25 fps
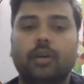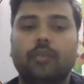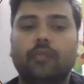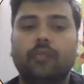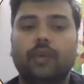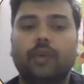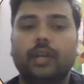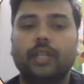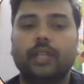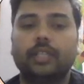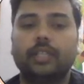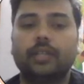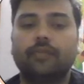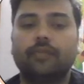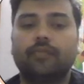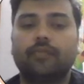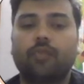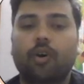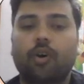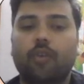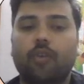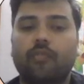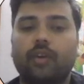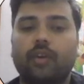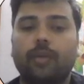One is a
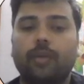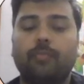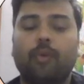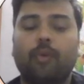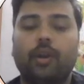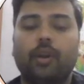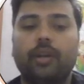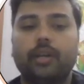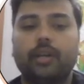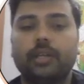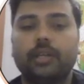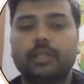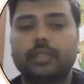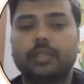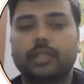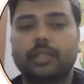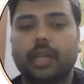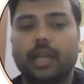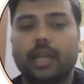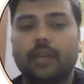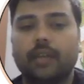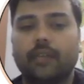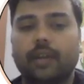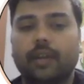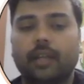forward pointers
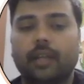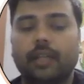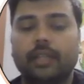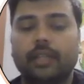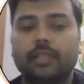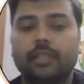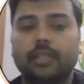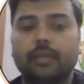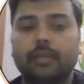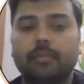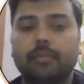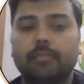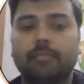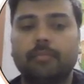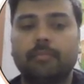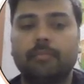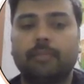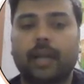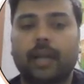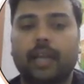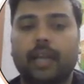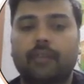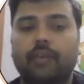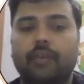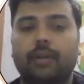and one is a
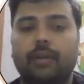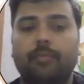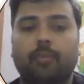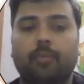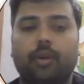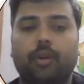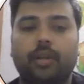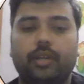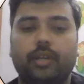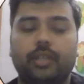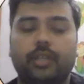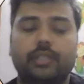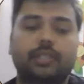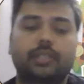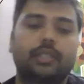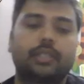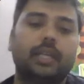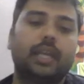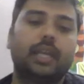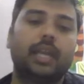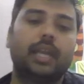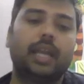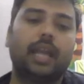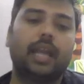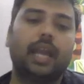backward pointers.
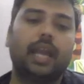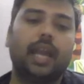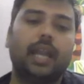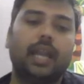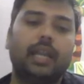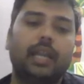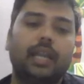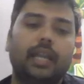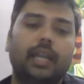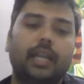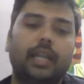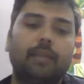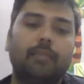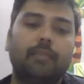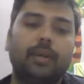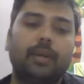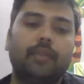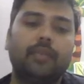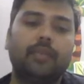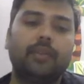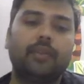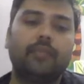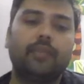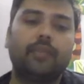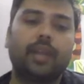And in
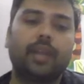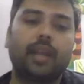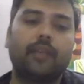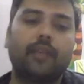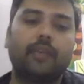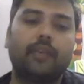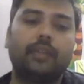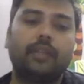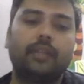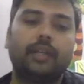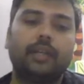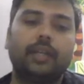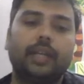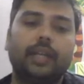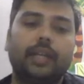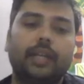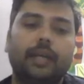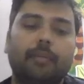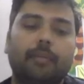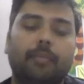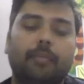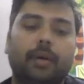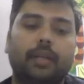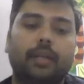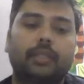between we having the data
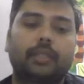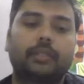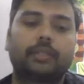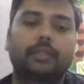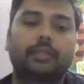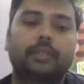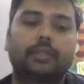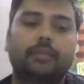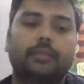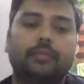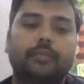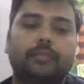parts.